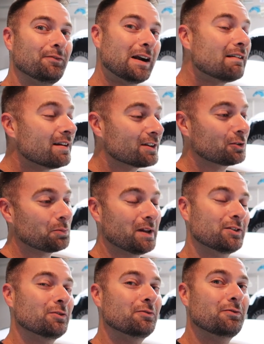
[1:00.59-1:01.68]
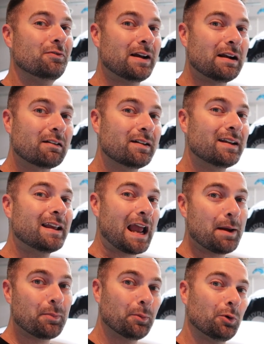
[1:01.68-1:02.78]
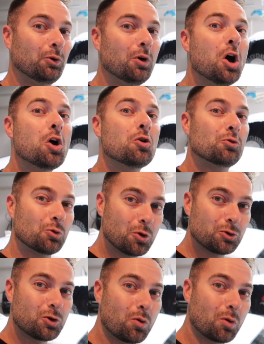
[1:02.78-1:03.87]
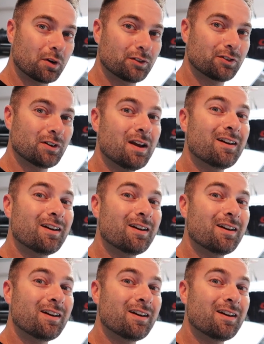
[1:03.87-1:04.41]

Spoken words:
very expensive, very capable road course